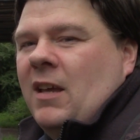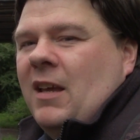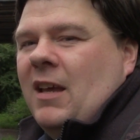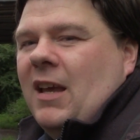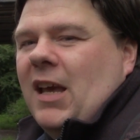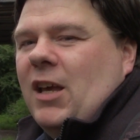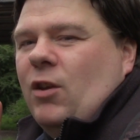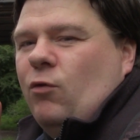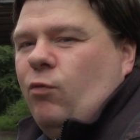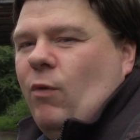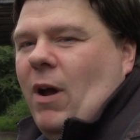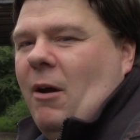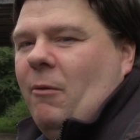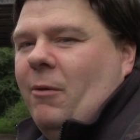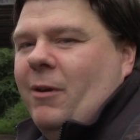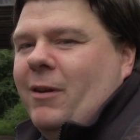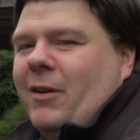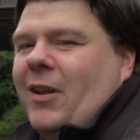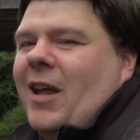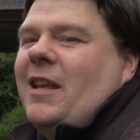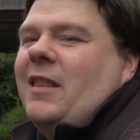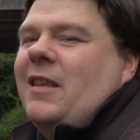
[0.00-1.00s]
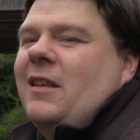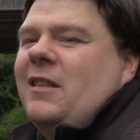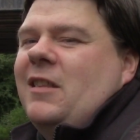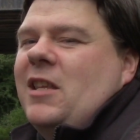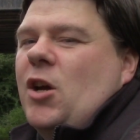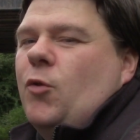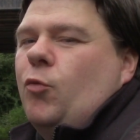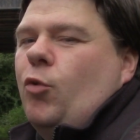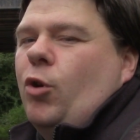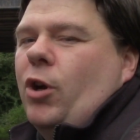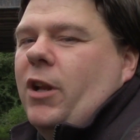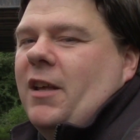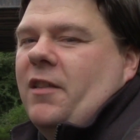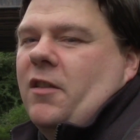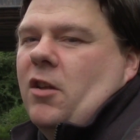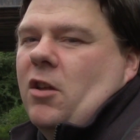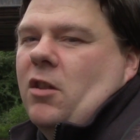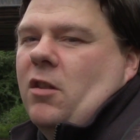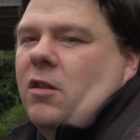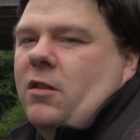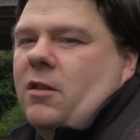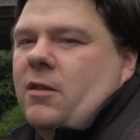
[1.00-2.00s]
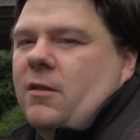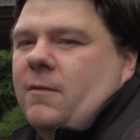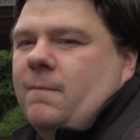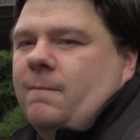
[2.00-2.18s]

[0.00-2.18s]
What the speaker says: is railway related, the other one isn't.